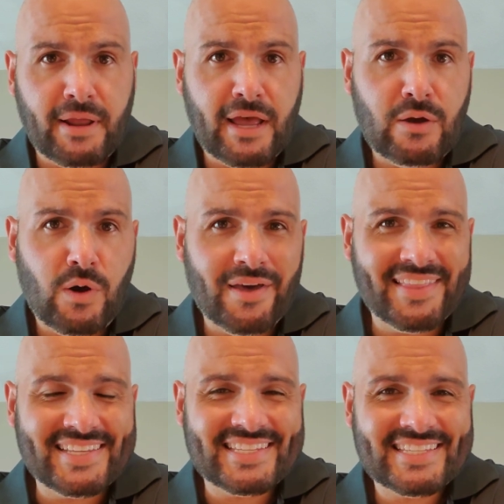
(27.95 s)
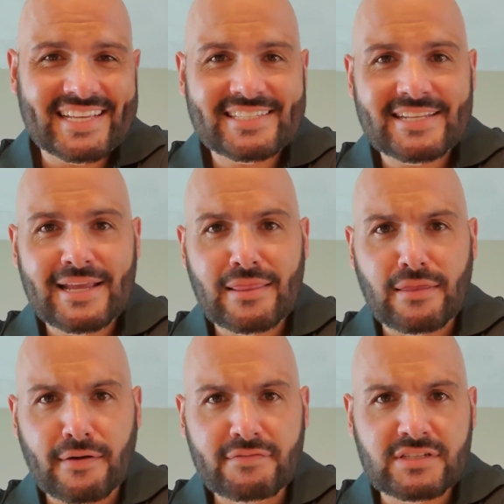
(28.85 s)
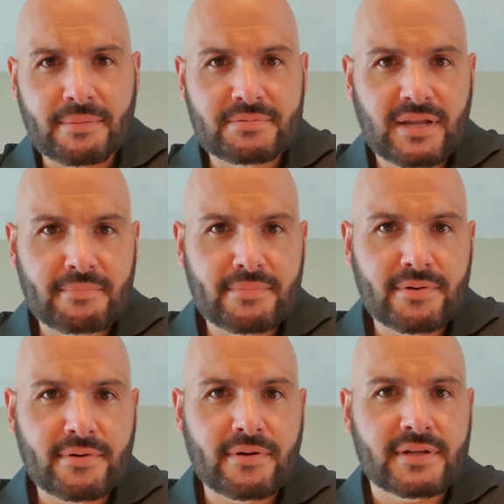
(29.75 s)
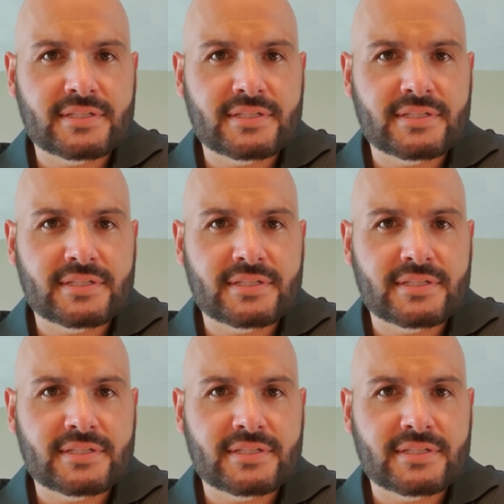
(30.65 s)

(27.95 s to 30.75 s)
now on the 16th of September.